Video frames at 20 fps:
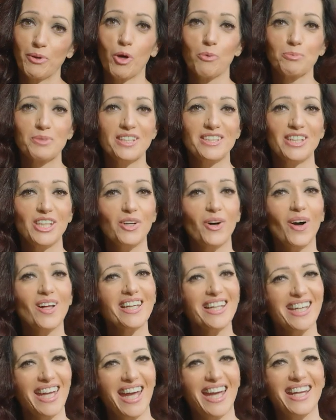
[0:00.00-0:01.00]
hope to see you all
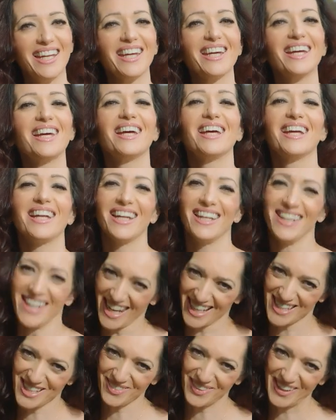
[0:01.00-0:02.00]
again
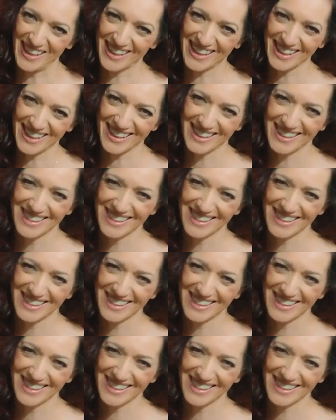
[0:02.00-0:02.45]
next week.